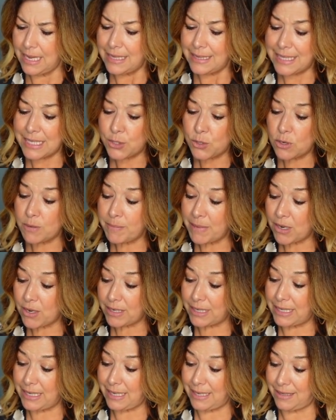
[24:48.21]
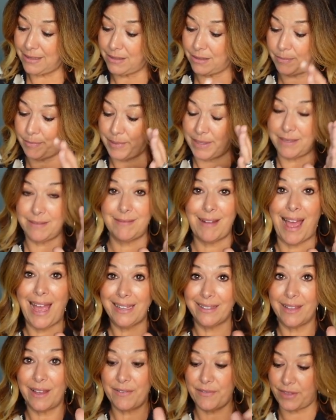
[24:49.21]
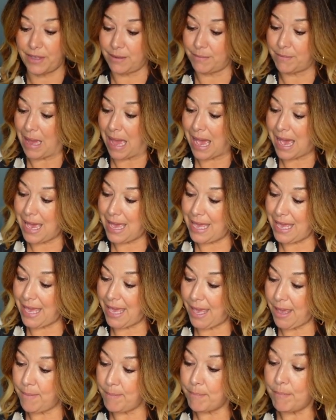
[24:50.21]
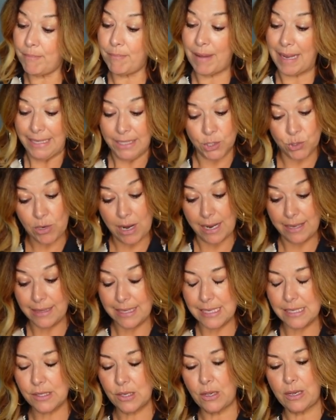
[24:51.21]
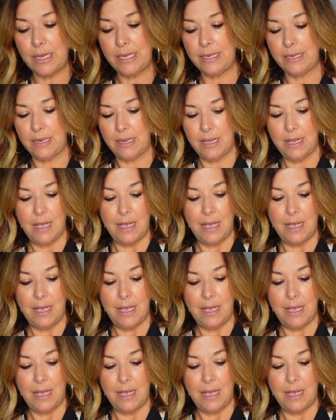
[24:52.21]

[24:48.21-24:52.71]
These are American Eagle, but I love them. I might try these on.